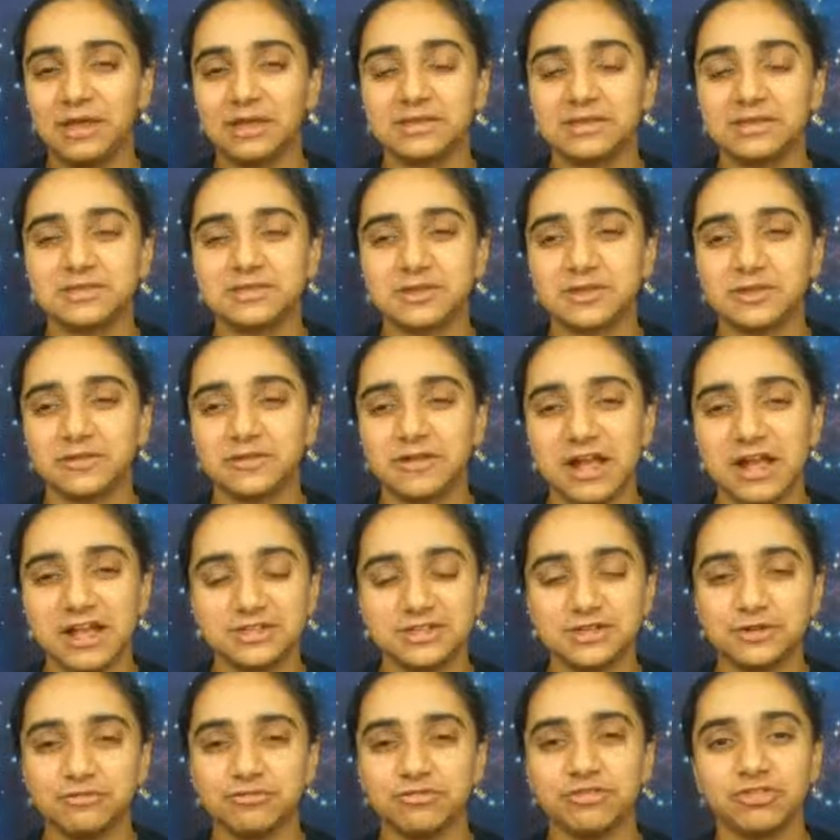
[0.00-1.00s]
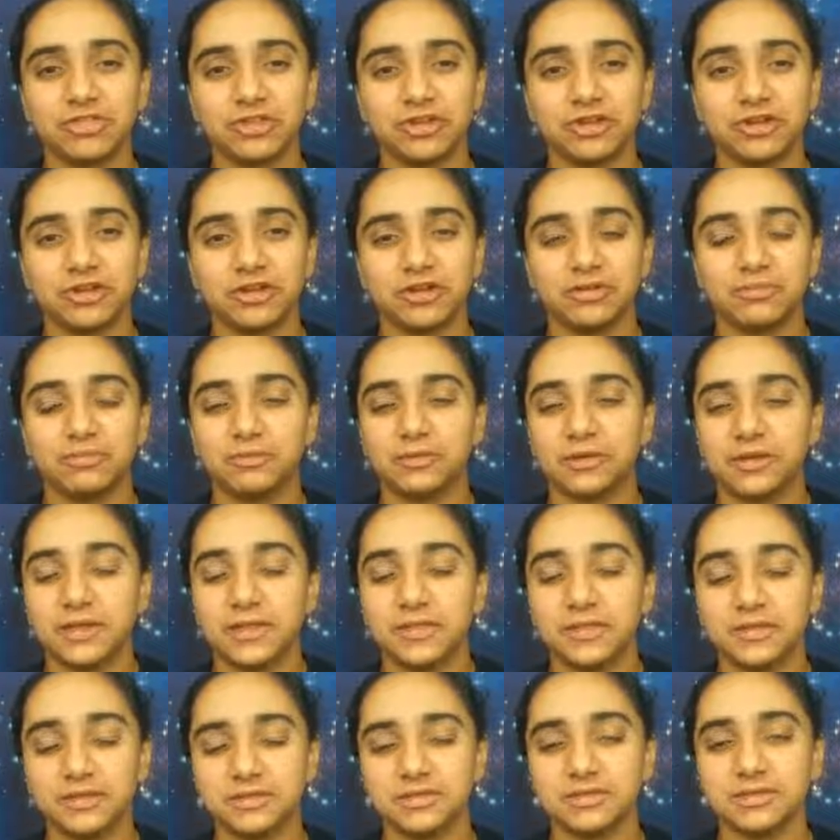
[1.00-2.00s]
So the rational root theorem,
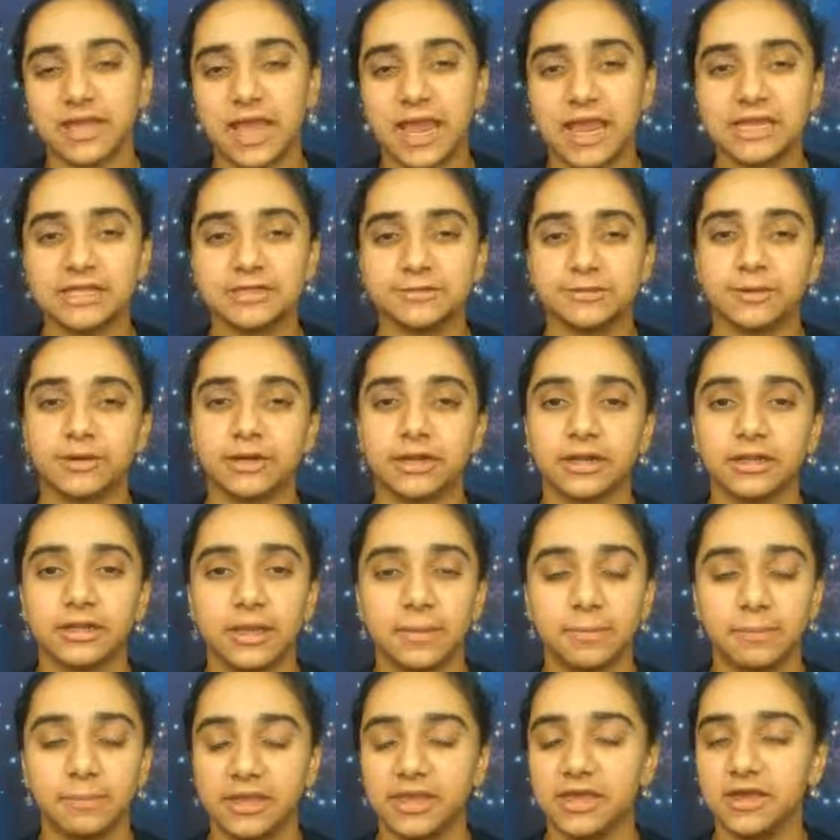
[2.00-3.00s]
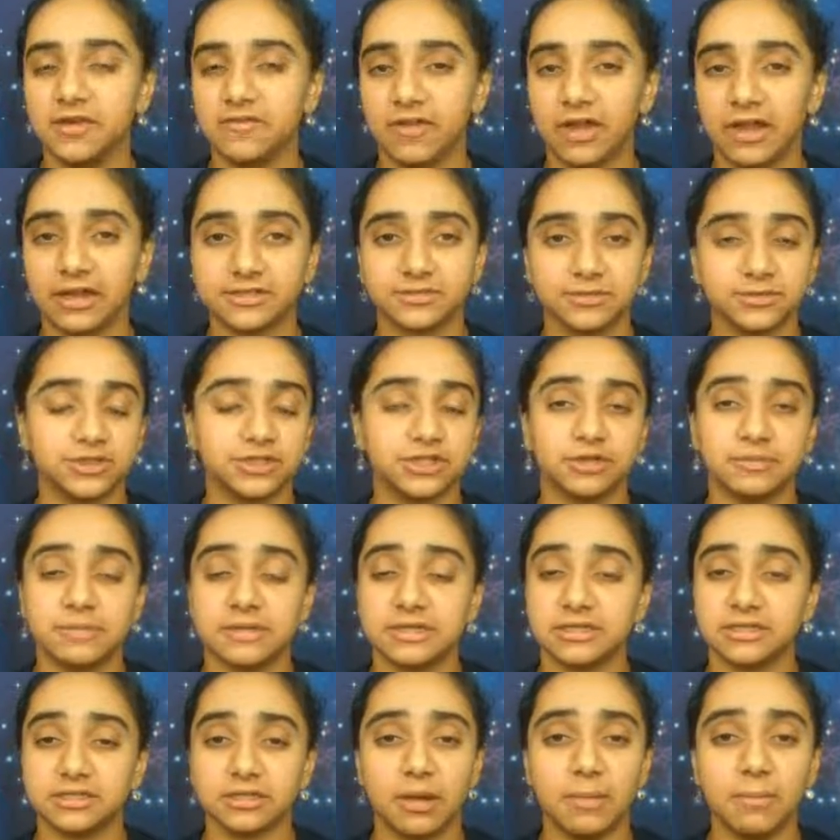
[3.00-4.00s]
in this case, we're going to let p of x, which is going to be
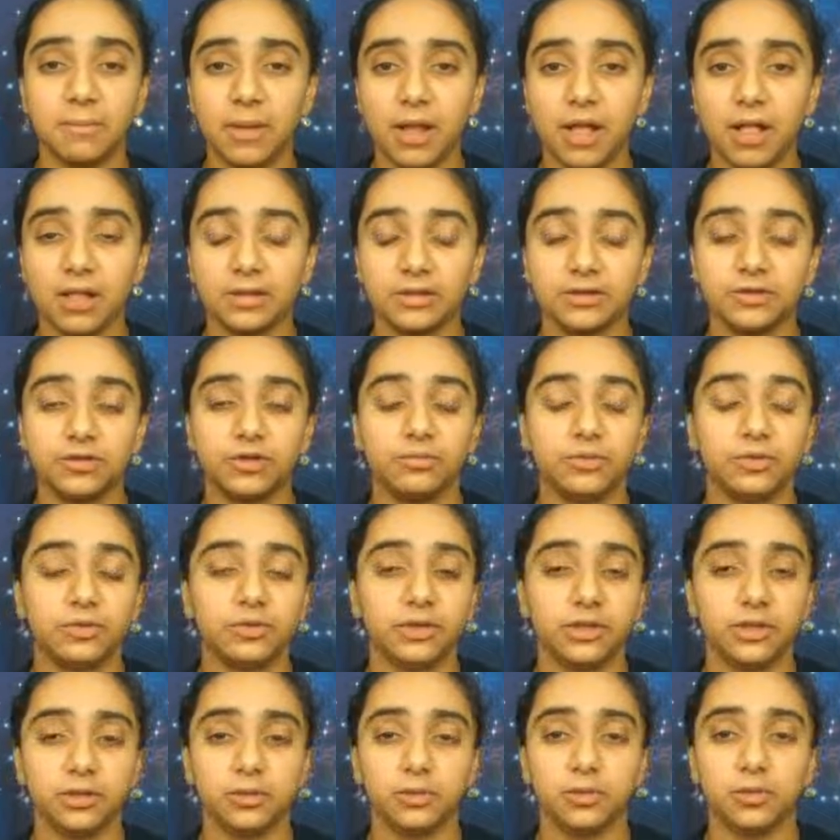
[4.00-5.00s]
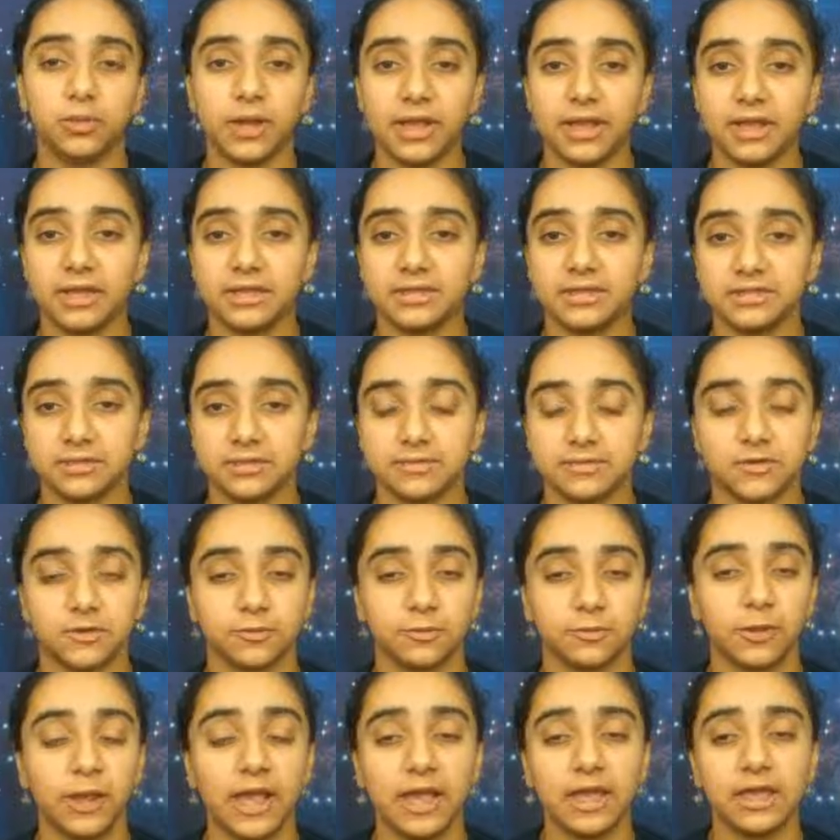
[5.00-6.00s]
some polynomial, equal a
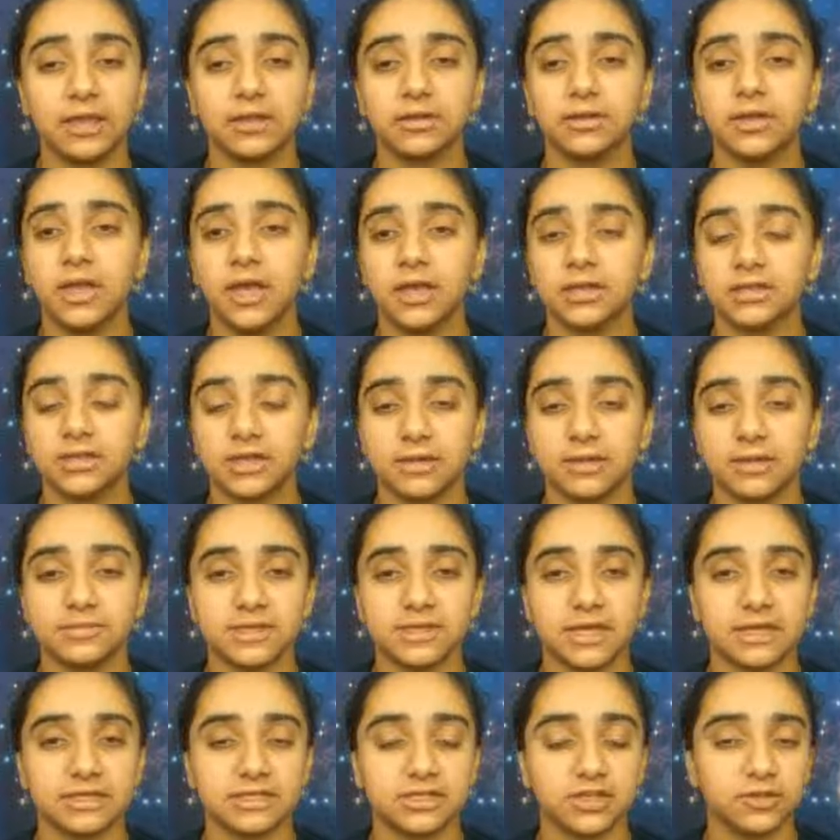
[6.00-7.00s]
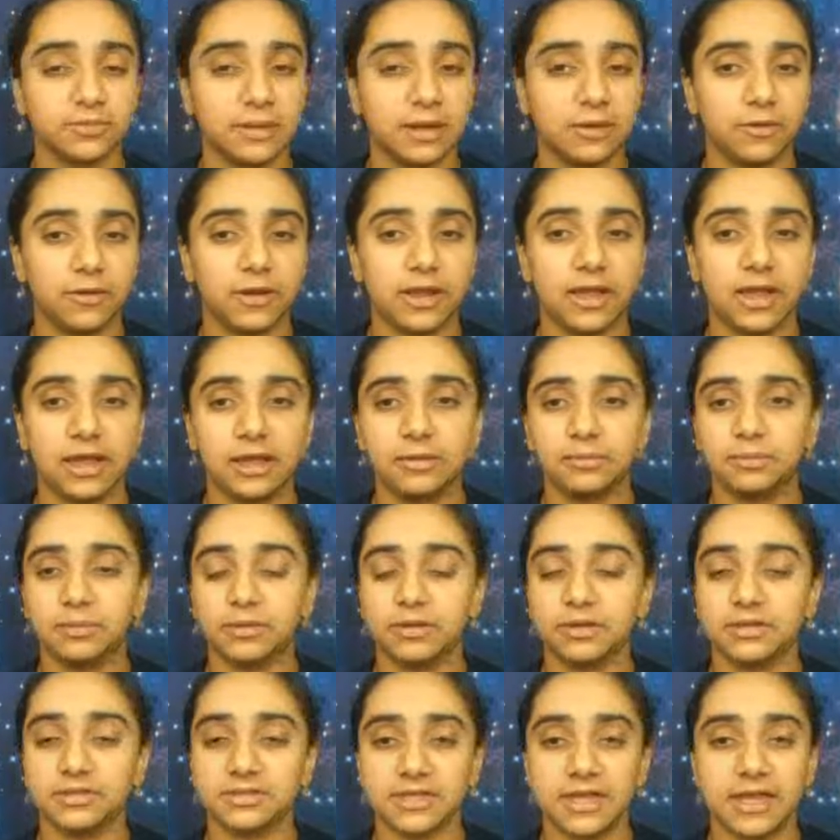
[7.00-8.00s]
subscript n times x to the power n
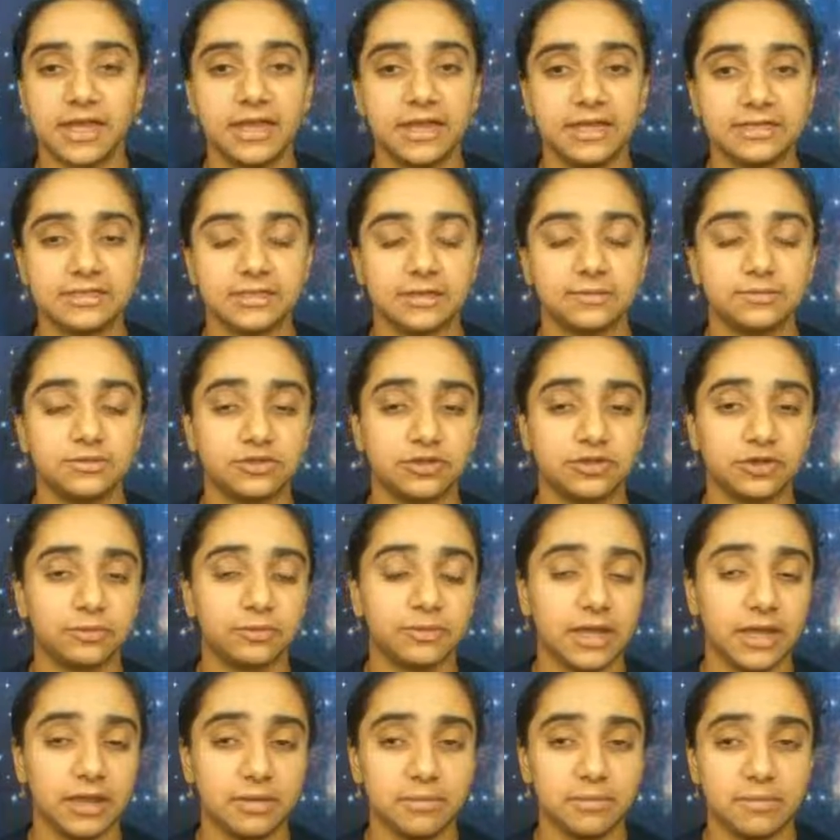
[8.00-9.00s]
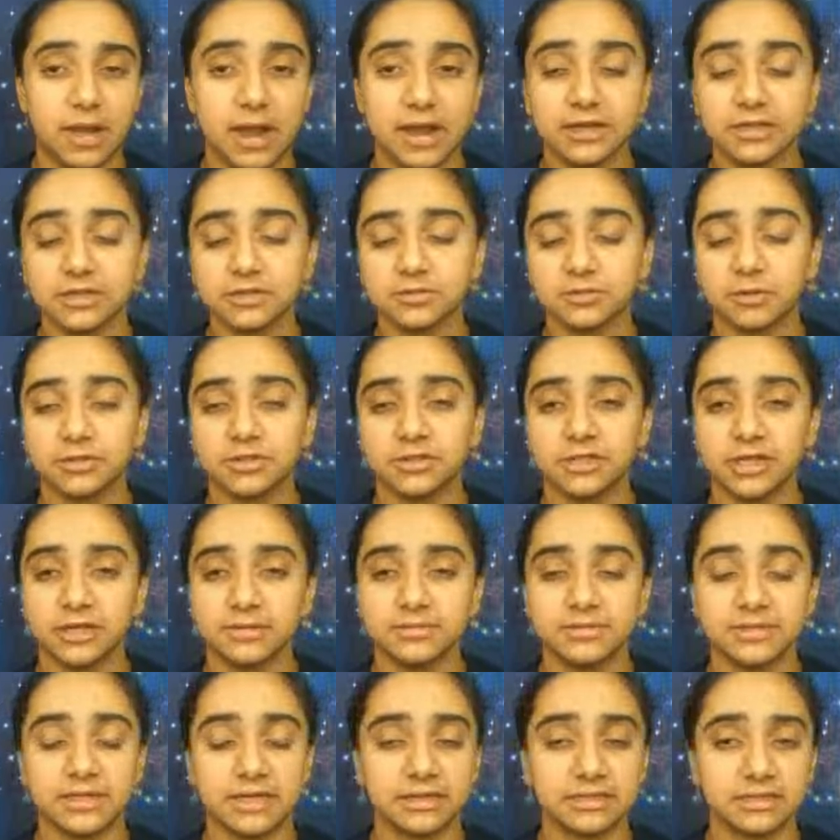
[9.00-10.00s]
plus a subscript n minus 1
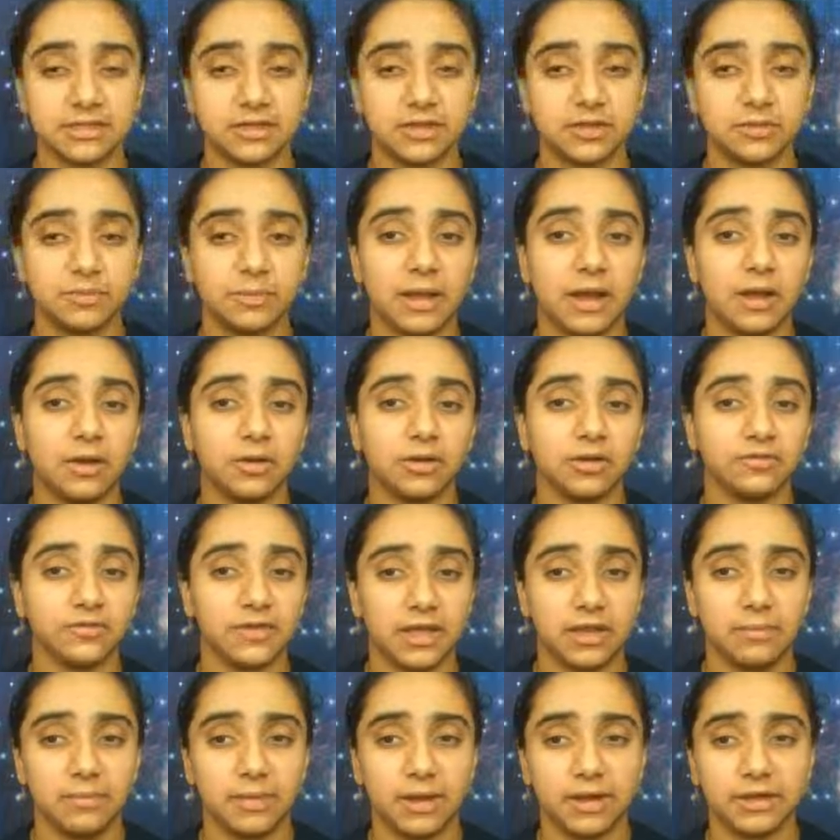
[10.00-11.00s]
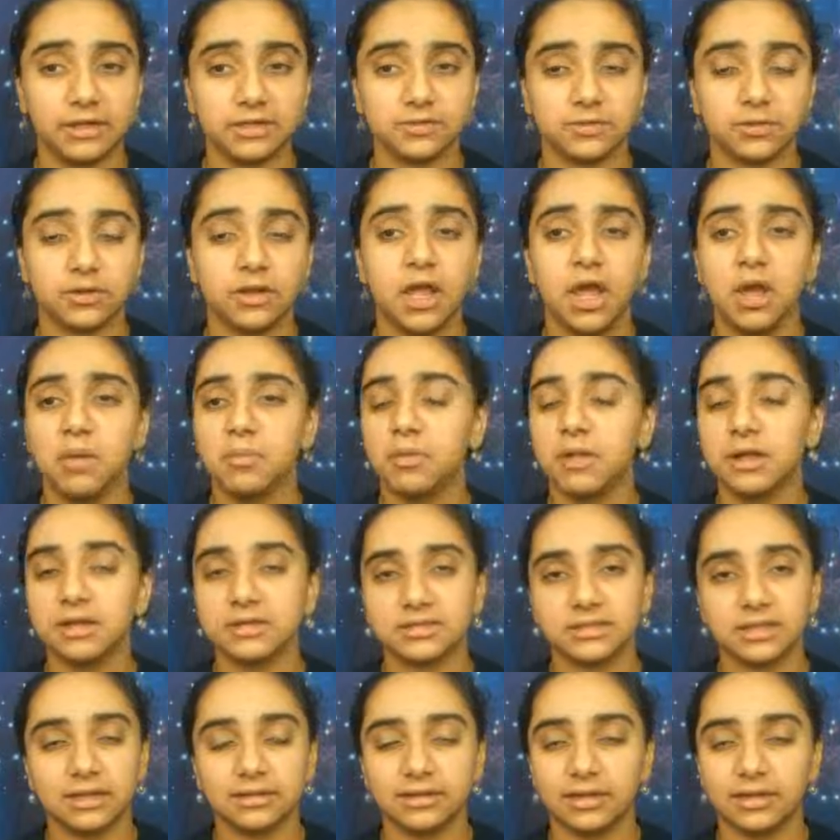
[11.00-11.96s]
times x to the power of n minus 1 plus